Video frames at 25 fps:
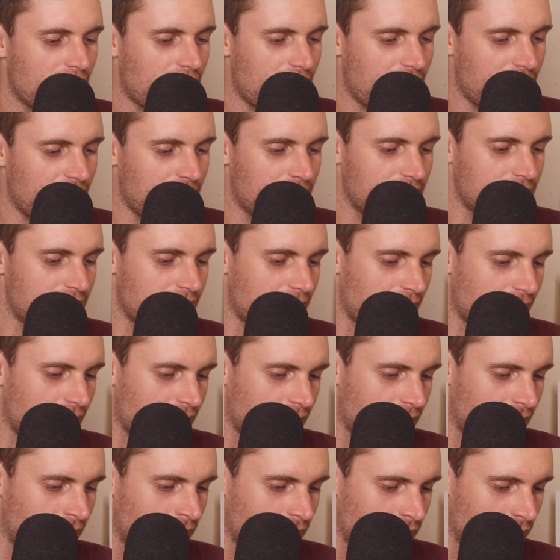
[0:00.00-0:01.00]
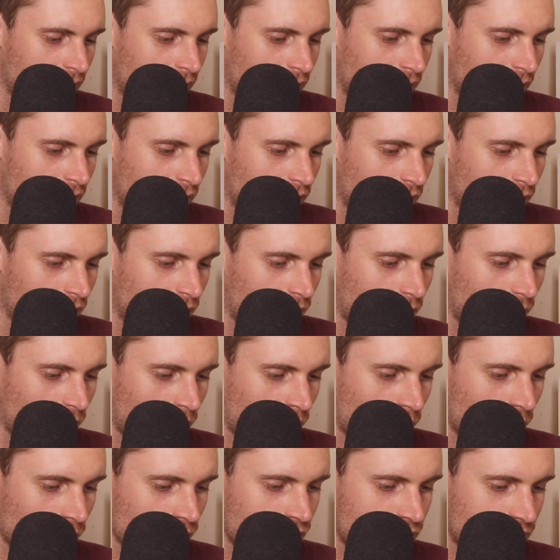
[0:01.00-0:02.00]
and
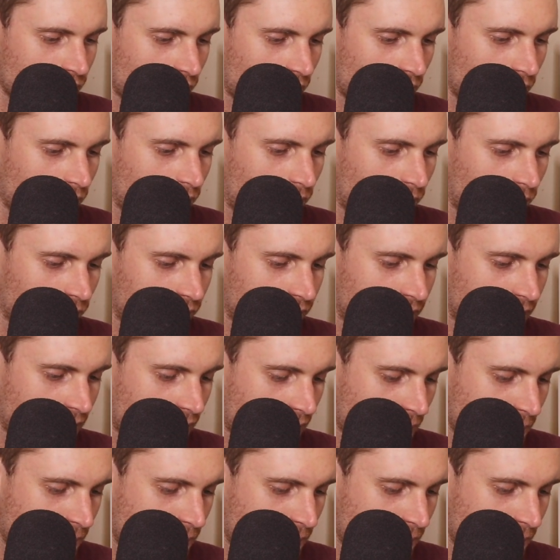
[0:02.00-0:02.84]
also on the